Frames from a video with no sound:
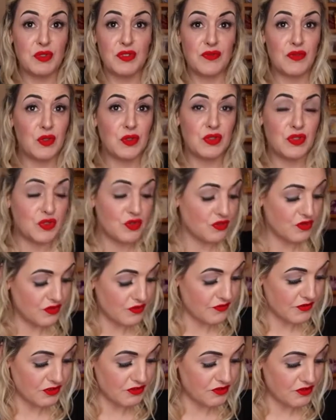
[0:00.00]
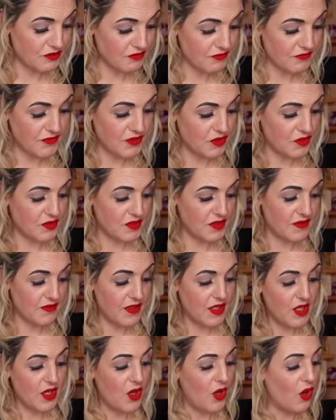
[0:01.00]
The Four of Swords in reverse, they're refusing
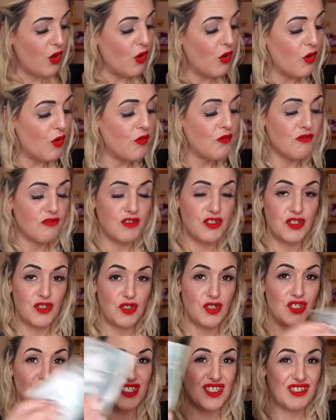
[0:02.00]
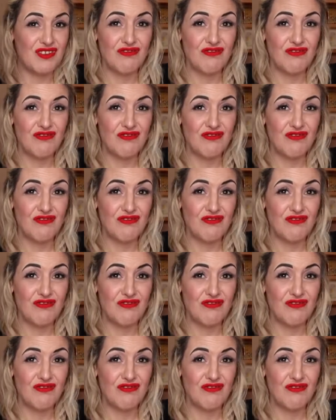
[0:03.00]
to overindulging.